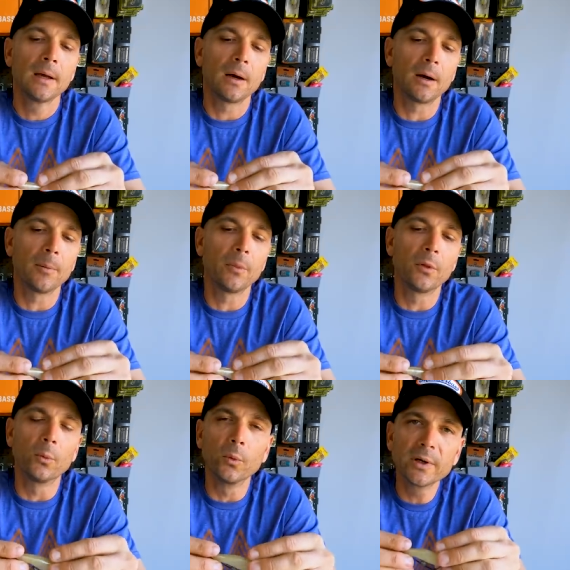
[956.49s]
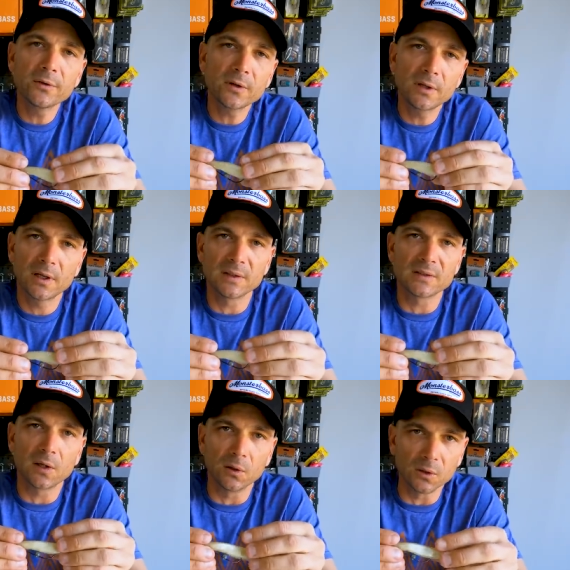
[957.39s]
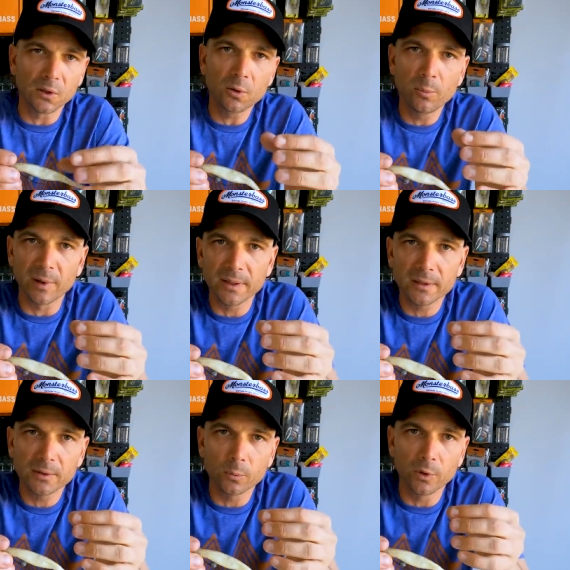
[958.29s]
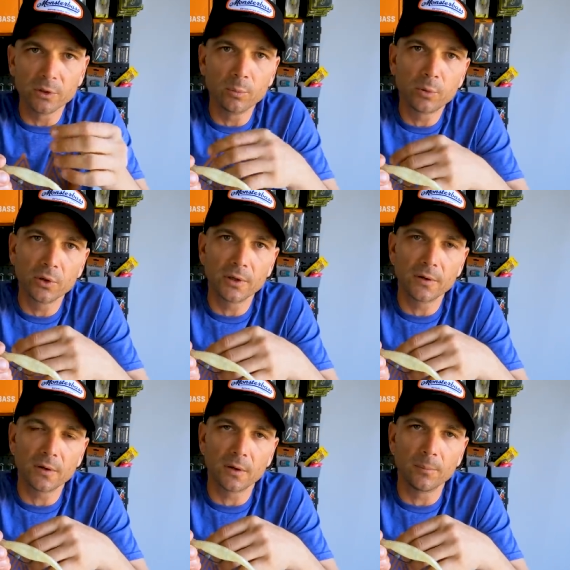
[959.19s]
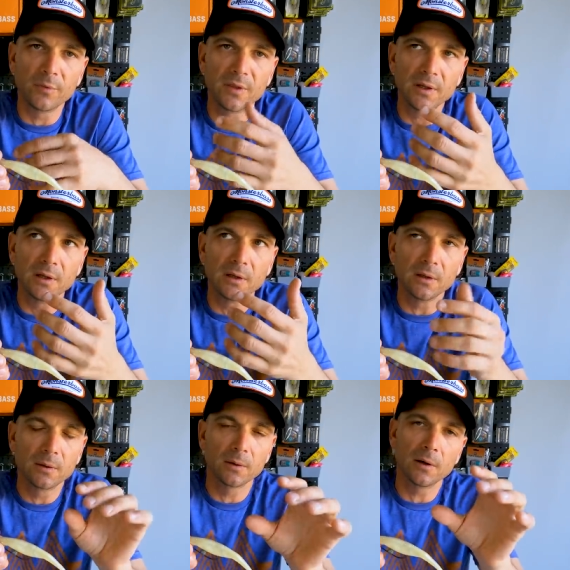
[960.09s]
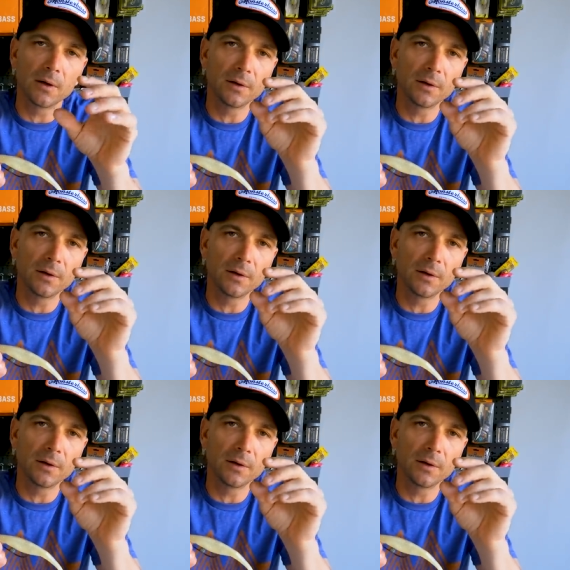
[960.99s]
Uh, the reason that it's a little better when you put um, the uh,